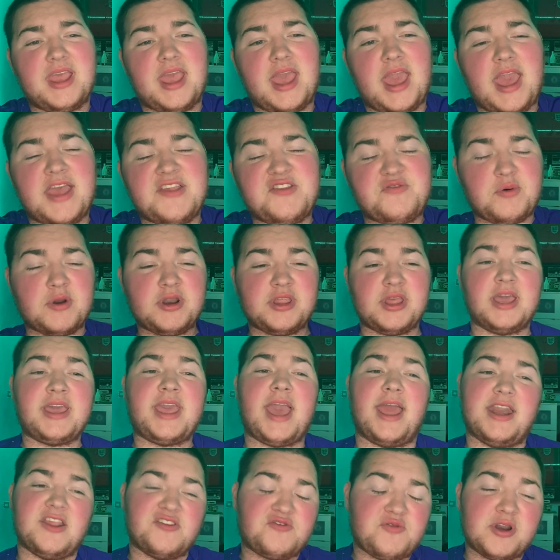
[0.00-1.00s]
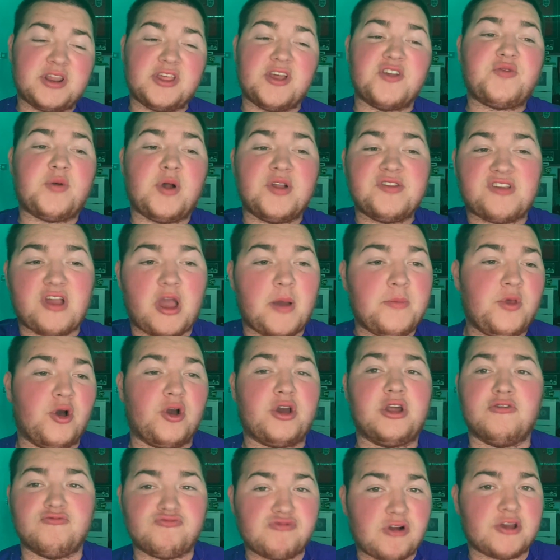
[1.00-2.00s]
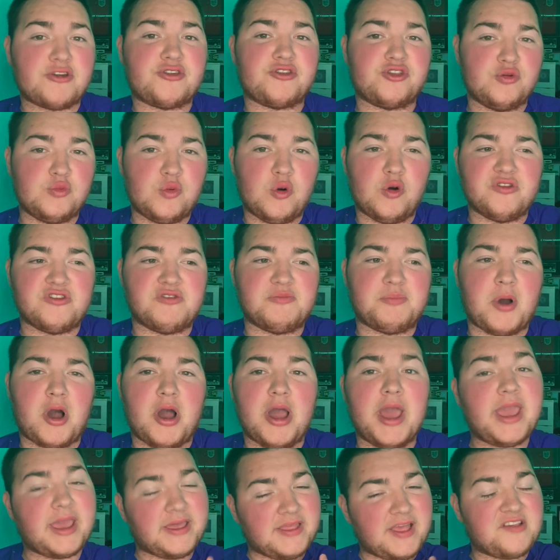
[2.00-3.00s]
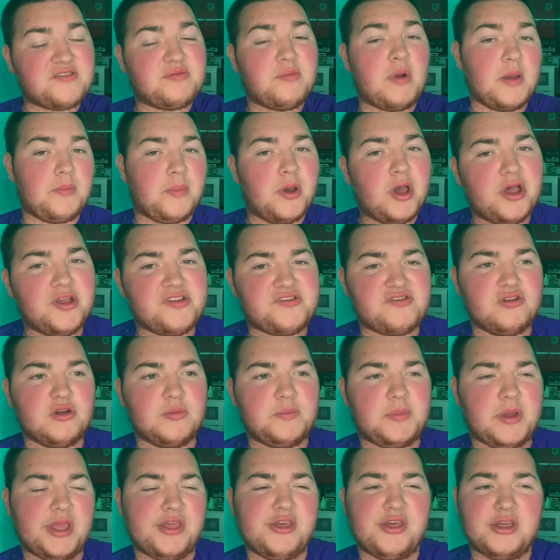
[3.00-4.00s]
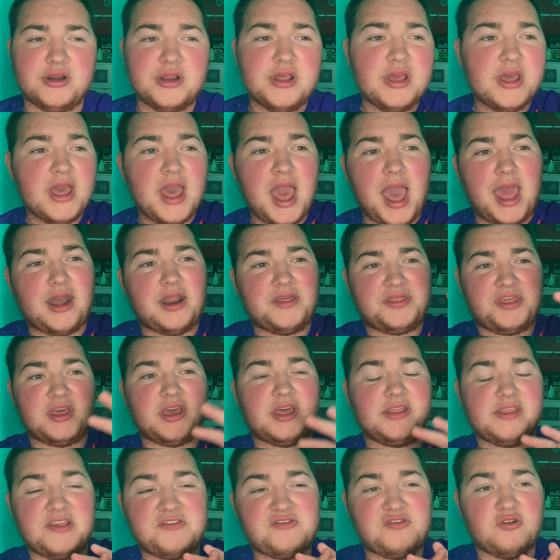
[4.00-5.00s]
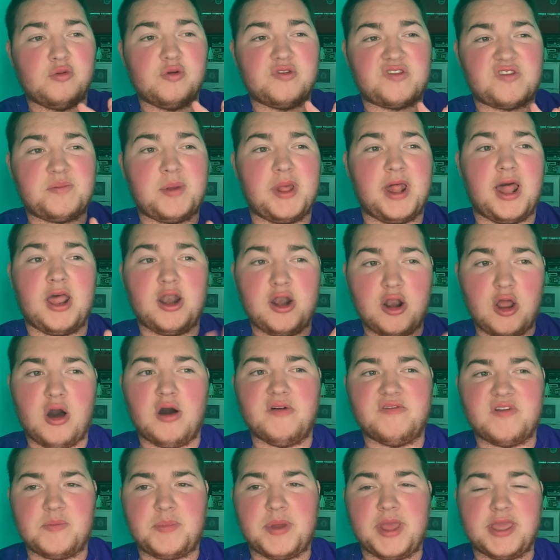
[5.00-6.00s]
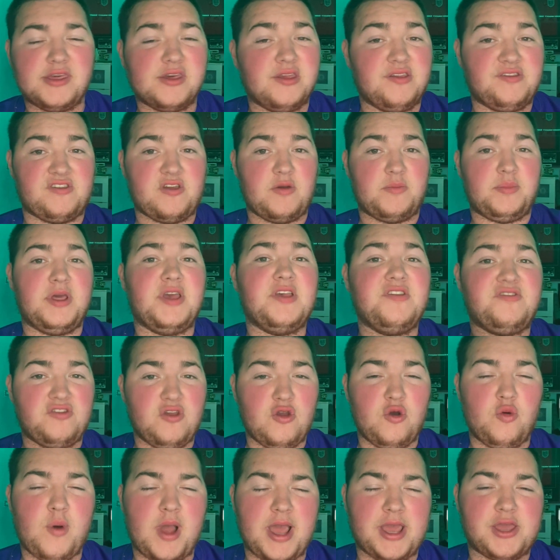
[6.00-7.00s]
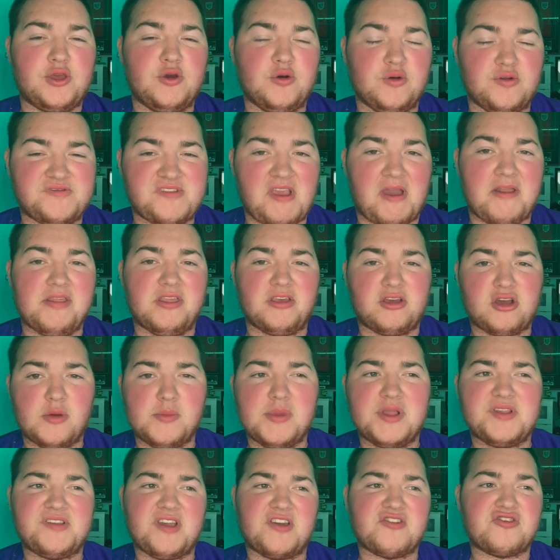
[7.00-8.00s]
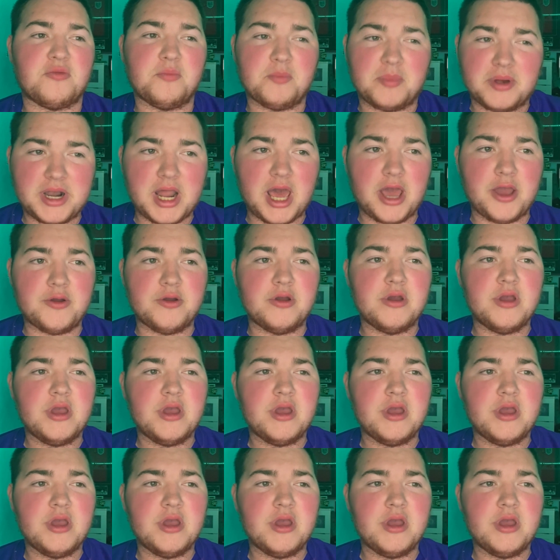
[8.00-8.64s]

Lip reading: It's one of those ones I'm not going to rush towards buying. That's my personal opinion, and I think that this will split a lot of opinions, so please do whack yours down in the comment section below.